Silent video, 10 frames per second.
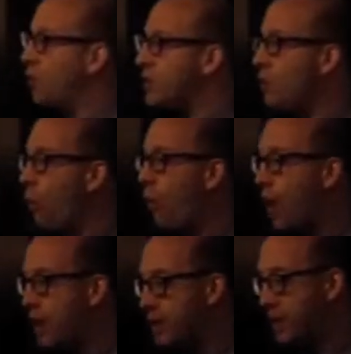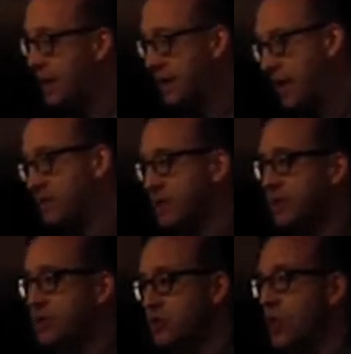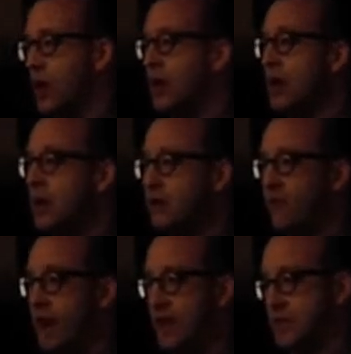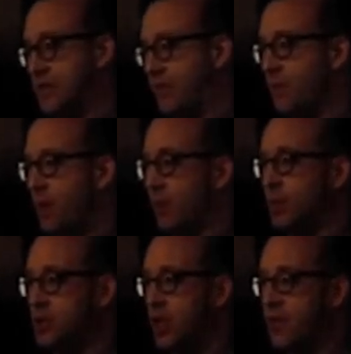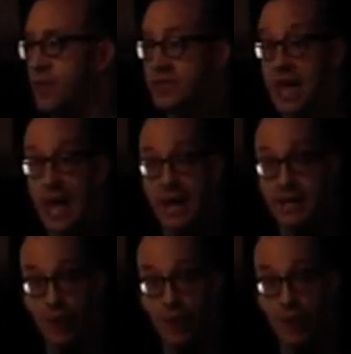Only one accounting historian in France has ever published on this.